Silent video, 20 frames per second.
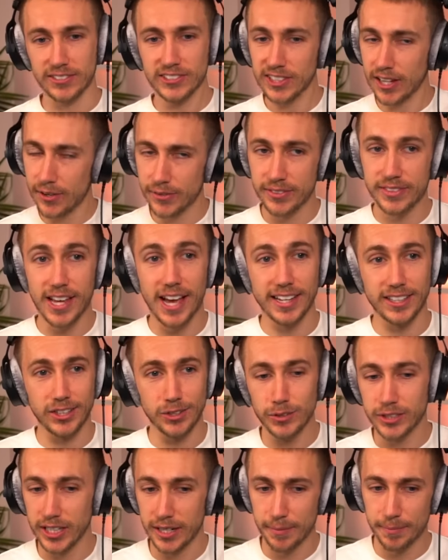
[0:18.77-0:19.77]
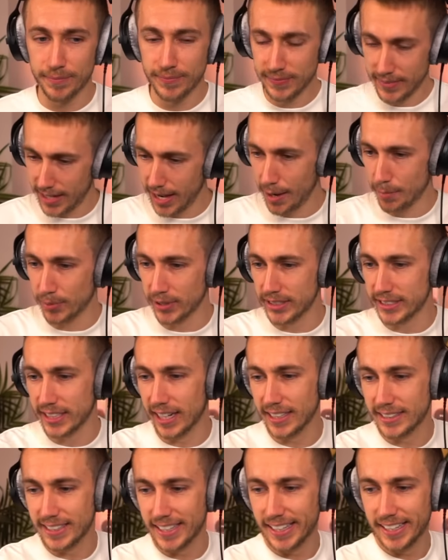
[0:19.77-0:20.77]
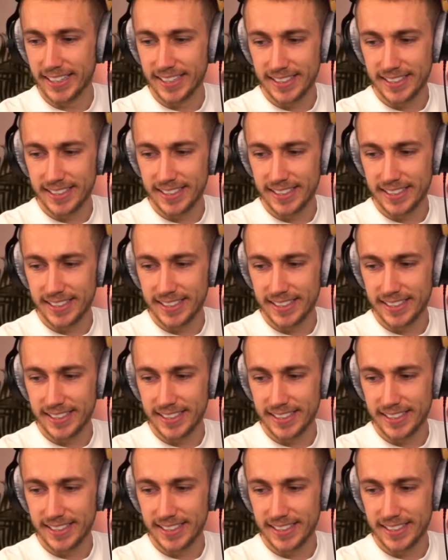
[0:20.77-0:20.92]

So thank you, Chip. I appreciate it.